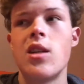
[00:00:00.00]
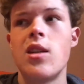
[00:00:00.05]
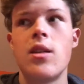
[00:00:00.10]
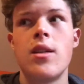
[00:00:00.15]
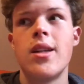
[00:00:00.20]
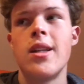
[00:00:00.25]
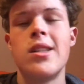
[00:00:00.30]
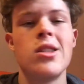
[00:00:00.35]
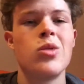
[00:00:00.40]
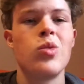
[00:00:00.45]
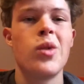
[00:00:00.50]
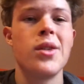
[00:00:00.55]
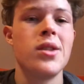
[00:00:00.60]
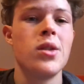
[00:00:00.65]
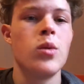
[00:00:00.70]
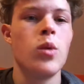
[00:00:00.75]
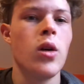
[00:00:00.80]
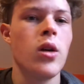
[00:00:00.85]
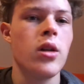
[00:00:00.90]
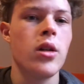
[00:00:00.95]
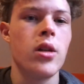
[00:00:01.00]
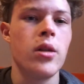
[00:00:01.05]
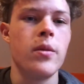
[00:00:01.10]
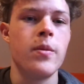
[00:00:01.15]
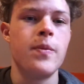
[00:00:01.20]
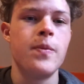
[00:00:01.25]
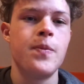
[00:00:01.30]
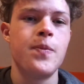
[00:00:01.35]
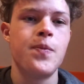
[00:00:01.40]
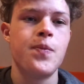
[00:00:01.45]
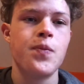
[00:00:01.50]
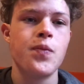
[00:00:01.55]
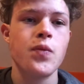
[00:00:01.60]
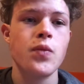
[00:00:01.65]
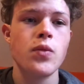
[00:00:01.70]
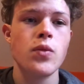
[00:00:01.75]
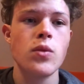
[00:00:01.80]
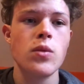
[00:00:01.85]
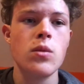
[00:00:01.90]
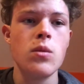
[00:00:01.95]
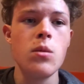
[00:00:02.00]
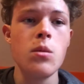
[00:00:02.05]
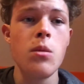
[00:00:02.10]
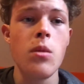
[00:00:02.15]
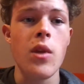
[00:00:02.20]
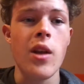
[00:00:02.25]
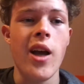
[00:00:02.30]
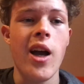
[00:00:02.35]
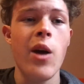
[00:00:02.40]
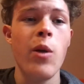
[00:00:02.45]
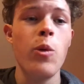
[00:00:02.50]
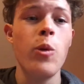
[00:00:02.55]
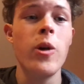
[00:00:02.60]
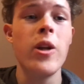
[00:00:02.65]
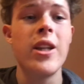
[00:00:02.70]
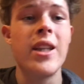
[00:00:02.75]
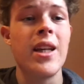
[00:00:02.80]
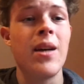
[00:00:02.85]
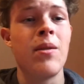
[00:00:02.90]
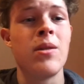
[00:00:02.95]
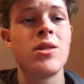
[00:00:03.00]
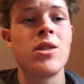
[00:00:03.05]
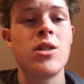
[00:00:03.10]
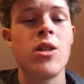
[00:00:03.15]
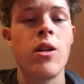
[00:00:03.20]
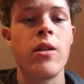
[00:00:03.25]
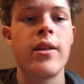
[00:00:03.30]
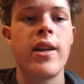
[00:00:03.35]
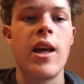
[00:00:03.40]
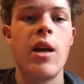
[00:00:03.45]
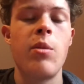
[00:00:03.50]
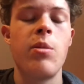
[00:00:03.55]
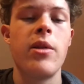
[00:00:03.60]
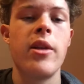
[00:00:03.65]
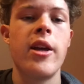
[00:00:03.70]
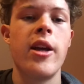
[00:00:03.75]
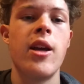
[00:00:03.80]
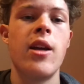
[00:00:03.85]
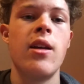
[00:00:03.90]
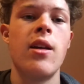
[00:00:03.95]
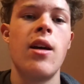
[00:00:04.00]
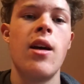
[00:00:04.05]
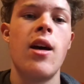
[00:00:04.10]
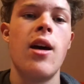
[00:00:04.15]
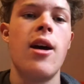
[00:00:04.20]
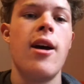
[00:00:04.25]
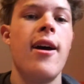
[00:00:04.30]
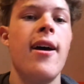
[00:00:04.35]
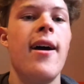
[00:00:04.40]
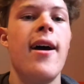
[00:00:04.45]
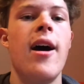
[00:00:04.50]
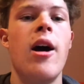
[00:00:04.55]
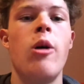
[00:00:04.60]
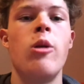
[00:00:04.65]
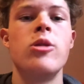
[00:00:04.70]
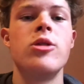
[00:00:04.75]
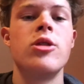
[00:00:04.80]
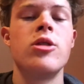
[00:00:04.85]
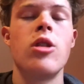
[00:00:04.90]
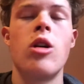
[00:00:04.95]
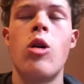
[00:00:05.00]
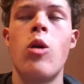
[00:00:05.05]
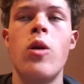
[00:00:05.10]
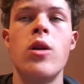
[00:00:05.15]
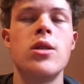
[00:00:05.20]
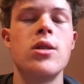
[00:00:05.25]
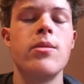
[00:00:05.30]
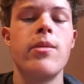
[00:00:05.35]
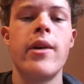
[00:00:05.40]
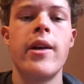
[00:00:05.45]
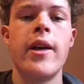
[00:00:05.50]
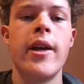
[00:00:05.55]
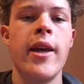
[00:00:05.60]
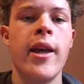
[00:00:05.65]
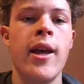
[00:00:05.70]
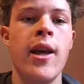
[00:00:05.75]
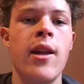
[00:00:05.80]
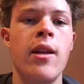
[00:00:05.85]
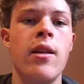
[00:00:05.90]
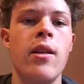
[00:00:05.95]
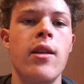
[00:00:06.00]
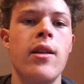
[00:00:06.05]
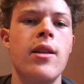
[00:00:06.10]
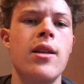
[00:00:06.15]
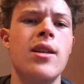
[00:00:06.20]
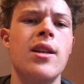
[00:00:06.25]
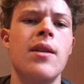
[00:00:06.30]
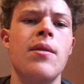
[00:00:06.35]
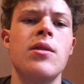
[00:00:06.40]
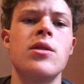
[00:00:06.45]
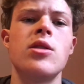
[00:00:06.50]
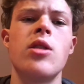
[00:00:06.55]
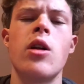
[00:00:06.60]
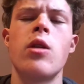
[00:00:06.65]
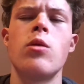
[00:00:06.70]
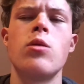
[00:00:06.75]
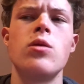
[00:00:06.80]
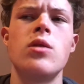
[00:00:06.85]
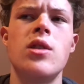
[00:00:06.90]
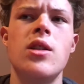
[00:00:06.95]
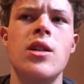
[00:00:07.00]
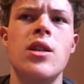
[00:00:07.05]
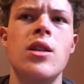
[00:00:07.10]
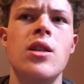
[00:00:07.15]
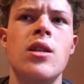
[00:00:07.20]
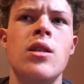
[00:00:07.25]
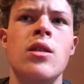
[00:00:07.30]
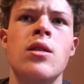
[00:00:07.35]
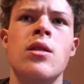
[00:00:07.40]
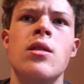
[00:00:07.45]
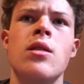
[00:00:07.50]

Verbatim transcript: It just wasn't working. I really didn't have a solid game plan. I was just always in my head. Didn't have a solid routine.